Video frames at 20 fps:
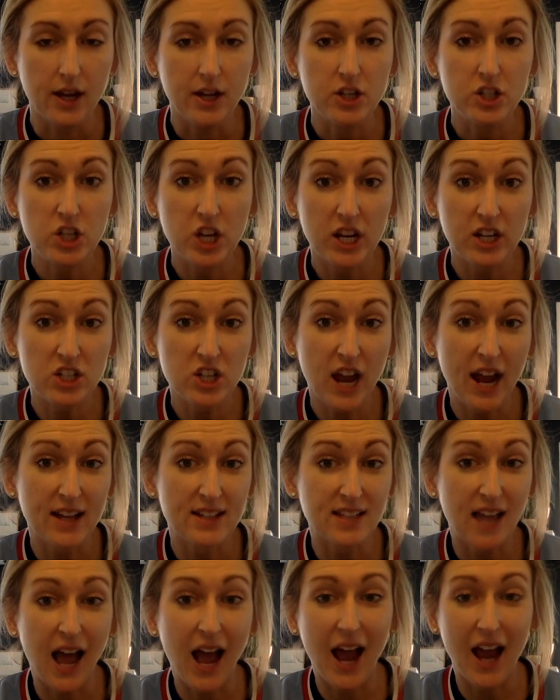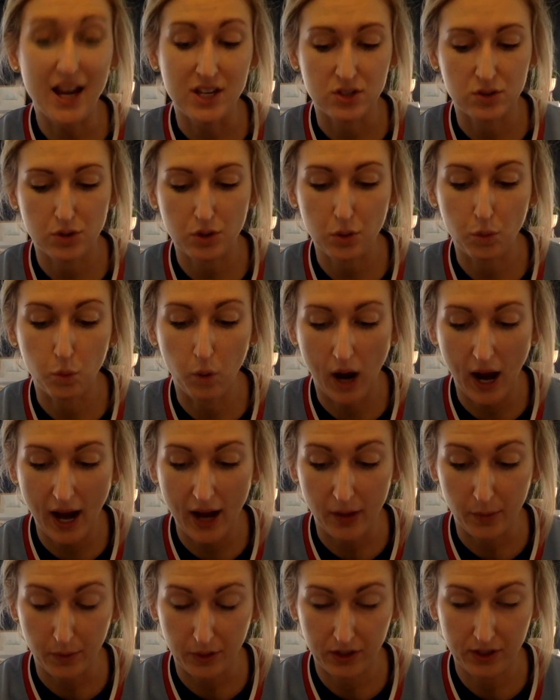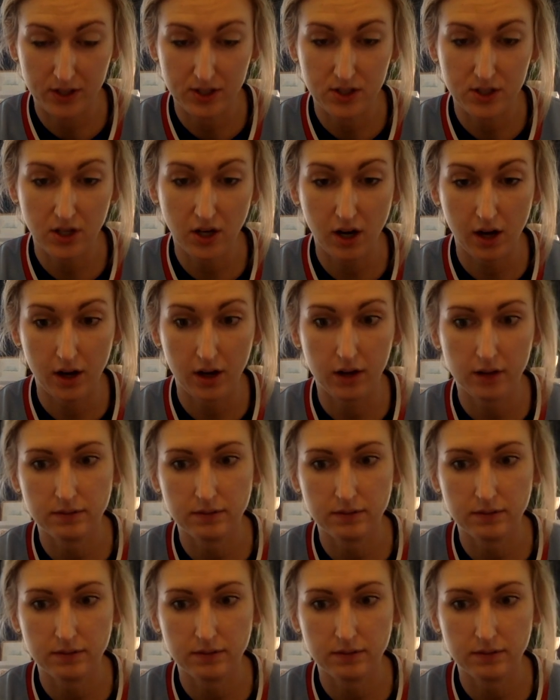Chit Chat's eyes grew wide with concern.